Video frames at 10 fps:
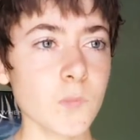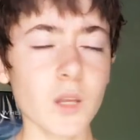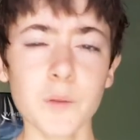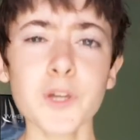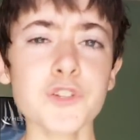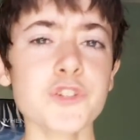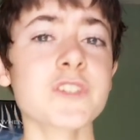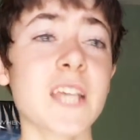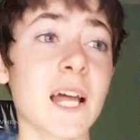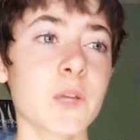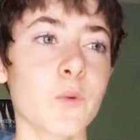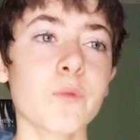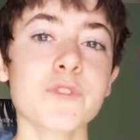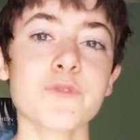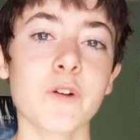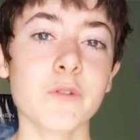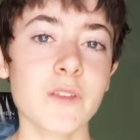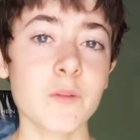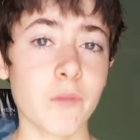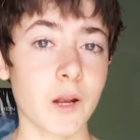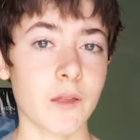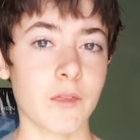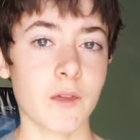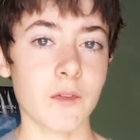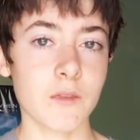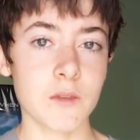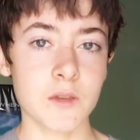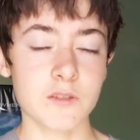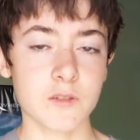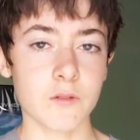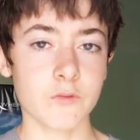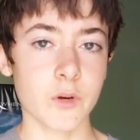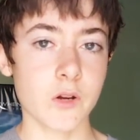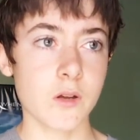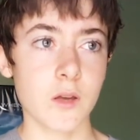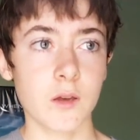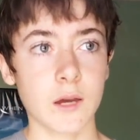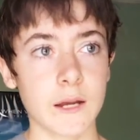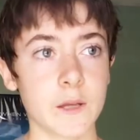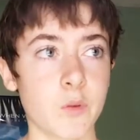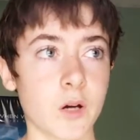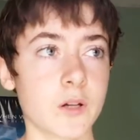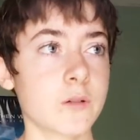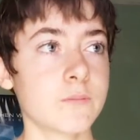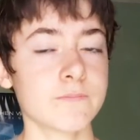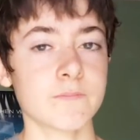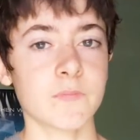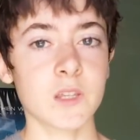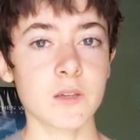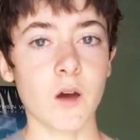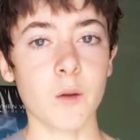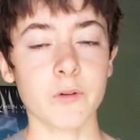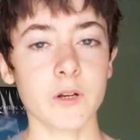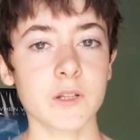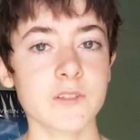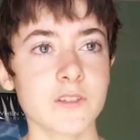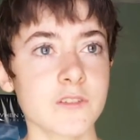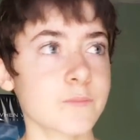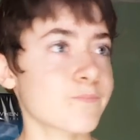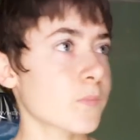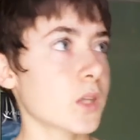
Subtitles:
I'm not sure exactly what was wrong with it, but I think the software had a bug, the operating system.